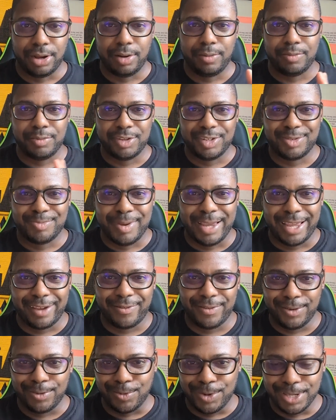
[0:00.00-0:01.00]
There's math
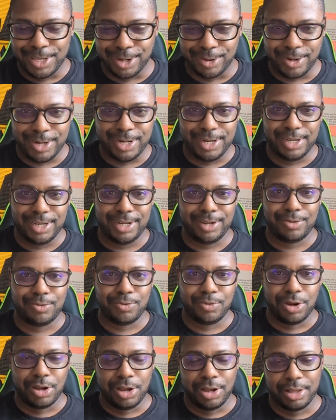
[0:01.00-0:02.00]
in when they're eating,
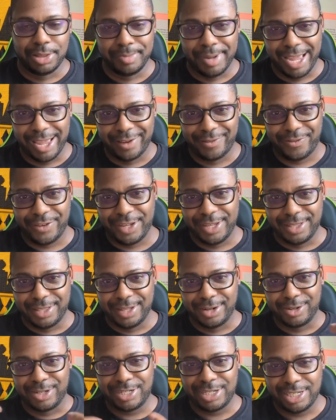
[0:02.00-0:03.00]
math in
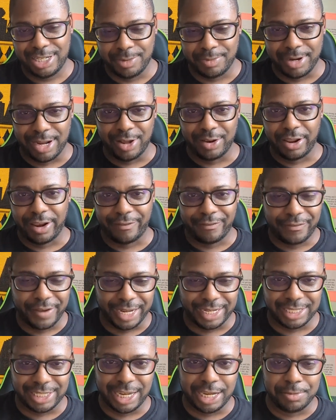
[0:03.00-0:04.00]
their sleep and how that
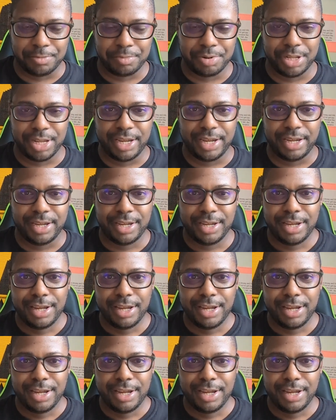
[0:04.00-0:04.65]
affects gameplay.